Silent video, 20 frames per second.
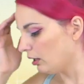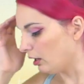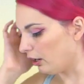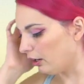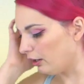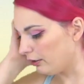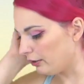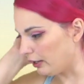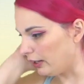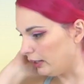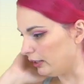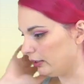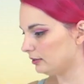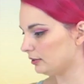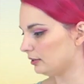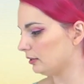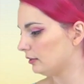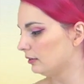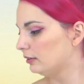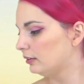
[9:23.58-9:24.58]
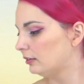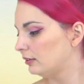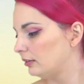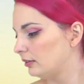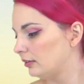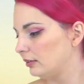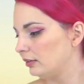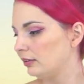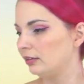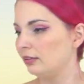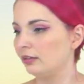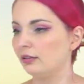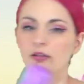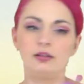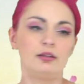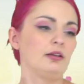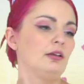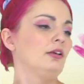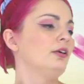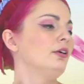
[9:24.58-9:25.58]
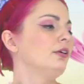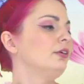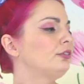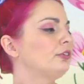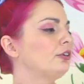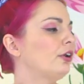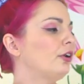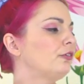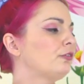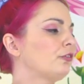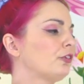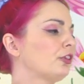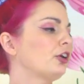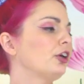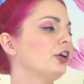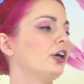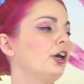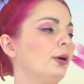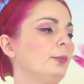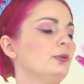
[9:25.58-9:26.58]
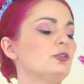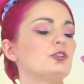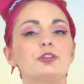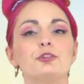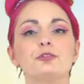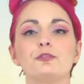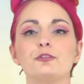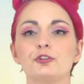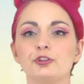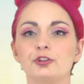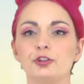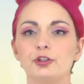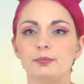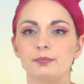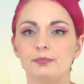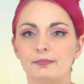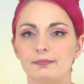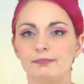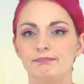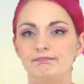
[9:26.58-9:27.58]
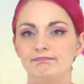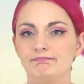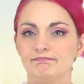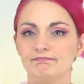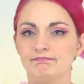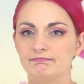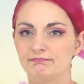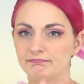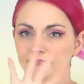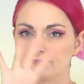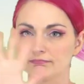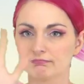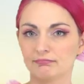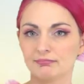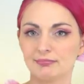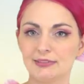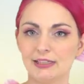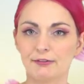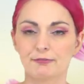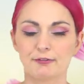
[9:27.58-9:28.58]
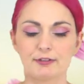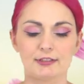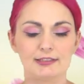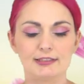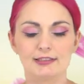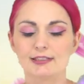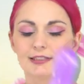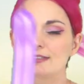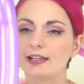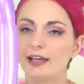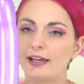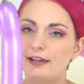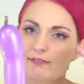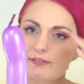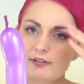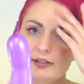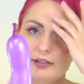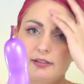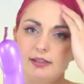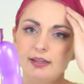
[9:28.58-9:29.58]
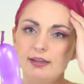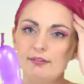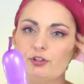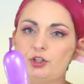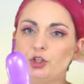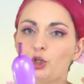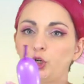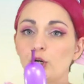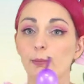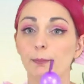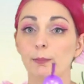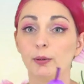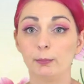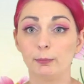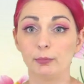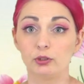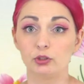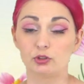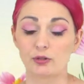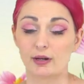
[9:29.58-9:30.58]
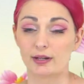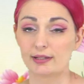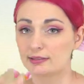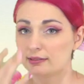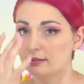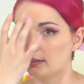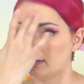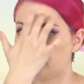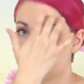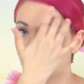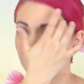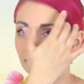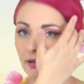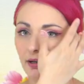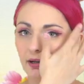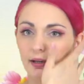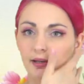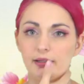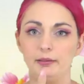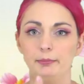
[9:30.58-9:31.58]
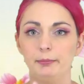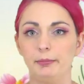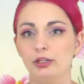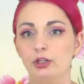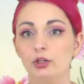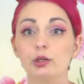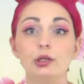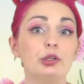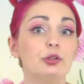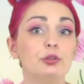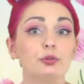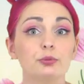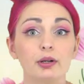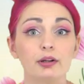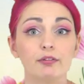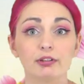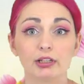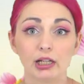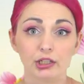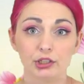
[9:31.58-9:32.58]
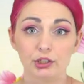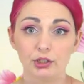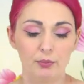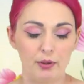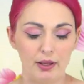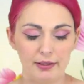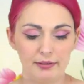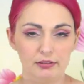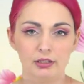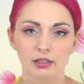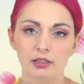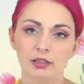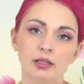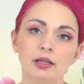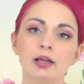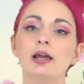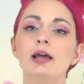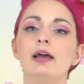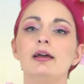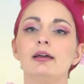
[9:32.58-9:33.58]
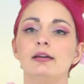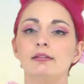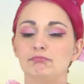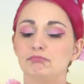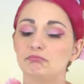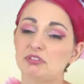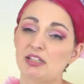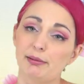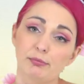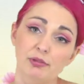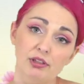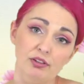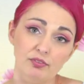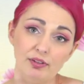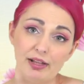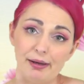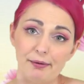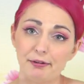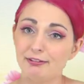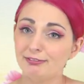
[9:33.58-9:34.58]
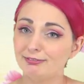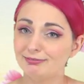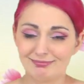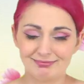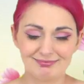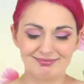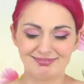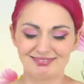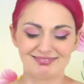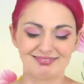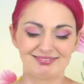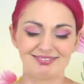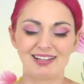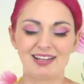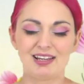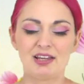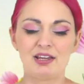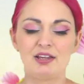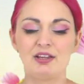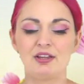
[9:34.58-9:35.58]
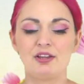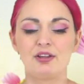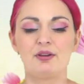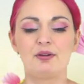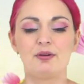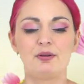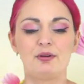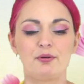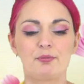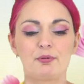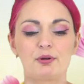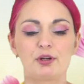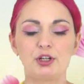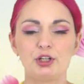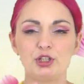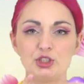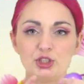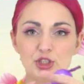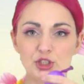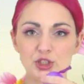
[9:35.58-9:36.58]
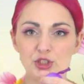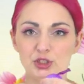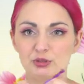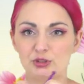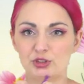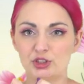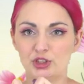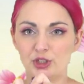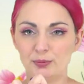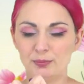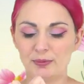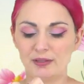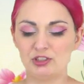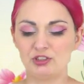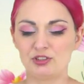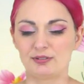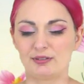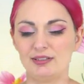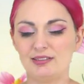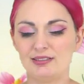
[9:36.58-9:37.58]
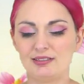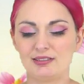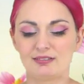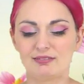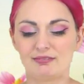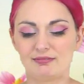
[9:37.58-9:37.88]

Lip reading: Alright, so for the girl, just for some differences, I've given her a purple dress in mind, but you can use whatever color you want. Same with the flower. We're going to do 2 pinch twists.